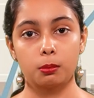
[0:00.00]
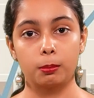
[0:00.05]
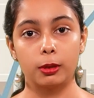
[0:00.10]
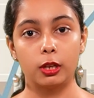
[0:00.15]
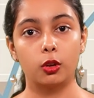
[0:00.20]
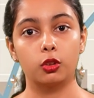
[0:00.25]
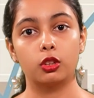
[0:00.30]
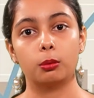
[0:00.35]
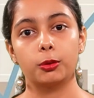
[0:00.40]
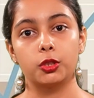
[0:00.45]

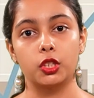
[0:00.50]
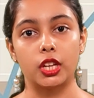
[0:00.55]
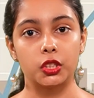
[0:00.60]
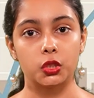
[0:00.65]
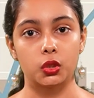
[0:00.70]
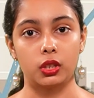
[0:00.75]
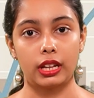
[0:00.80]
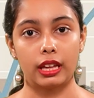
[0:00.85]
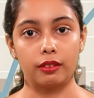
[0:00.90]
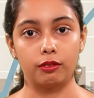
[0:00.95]
below the
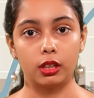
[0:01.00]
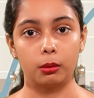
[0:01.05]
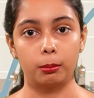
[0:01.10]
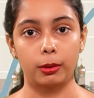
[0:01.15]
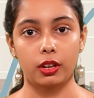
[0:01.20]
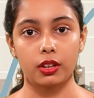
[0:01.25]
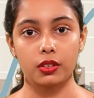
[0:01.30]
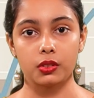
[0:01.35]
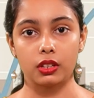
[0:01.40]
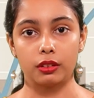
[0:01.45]
potential level,
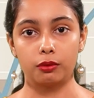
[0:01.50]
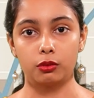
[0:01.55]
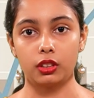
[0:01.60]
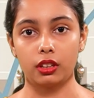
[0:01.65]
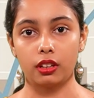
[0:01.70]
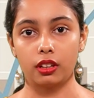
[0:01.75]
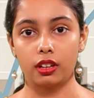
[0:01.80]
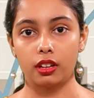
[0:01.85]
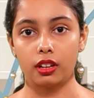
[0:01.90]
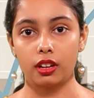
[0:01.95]
because if
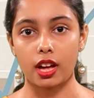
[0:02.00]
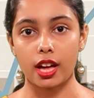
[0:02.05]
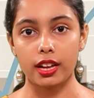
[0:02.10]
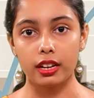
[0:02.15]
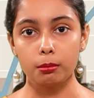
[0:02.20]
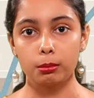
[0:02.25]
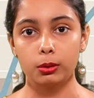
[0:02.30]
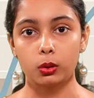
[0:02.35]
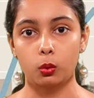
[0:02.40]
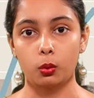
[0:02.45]
the
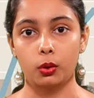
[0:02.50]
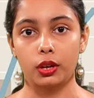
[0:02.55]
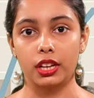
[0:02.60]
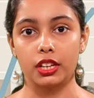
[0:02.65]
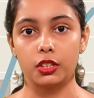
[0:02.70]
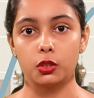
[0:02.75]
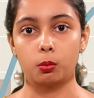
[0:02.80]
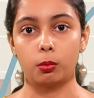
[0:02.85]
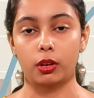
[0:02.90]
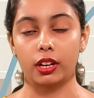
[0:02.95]

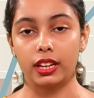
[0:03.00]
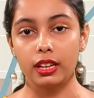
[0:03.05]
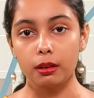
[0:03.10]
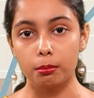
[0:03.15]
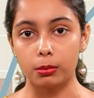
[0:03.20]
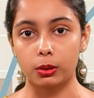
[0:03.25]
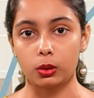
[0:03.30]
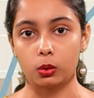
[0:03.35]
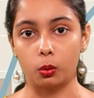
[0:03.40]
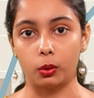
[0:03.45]
unemployed were
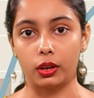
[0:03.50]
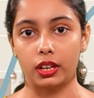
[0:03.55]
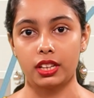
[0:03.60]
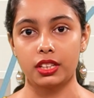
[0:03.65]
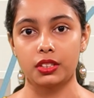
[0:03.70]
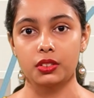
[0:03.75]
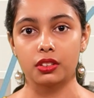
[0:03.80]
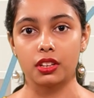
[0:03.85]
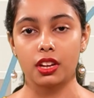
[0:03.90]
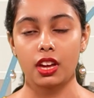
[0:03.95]

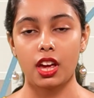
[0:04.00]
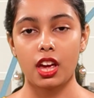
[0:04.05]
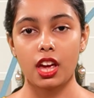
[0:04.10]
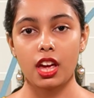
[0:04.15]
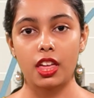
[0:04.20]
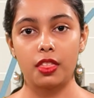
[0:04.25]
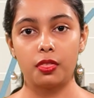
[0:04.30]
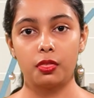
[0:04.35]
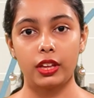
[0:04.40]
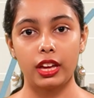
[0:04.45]
employed,
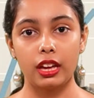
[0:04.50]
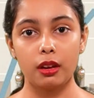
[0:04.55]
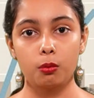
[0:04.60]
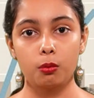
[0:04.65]
they